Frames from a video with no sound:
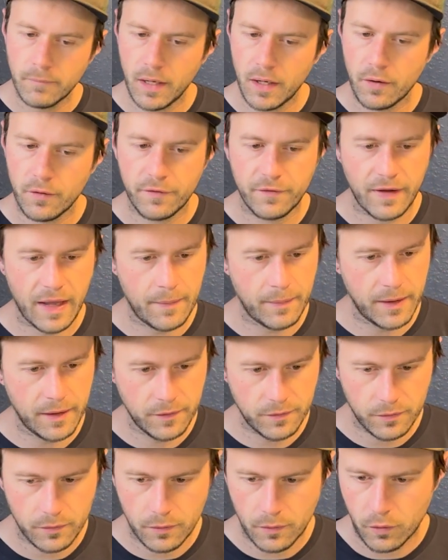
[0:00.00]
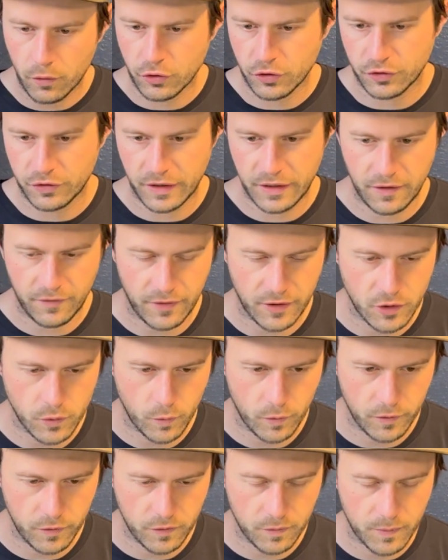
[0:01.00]
families or just
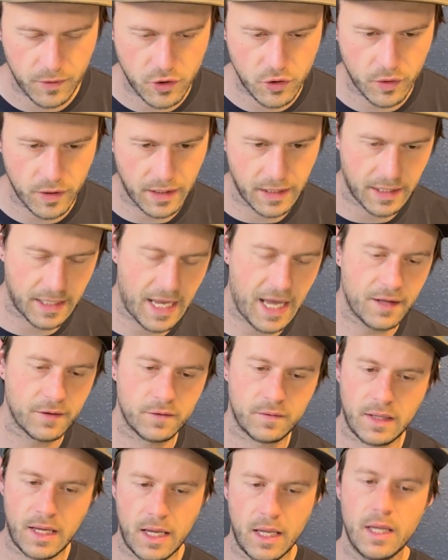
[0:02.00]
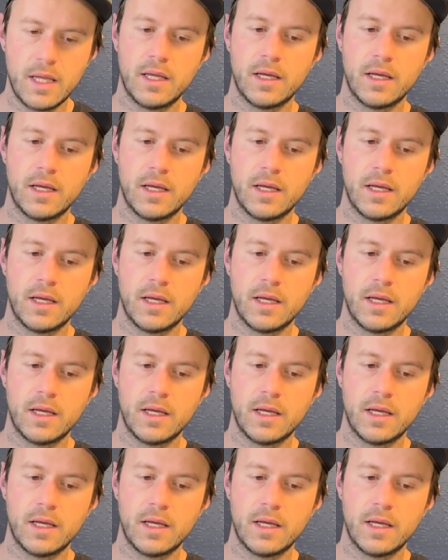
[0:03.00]
individuals, but you got to guess that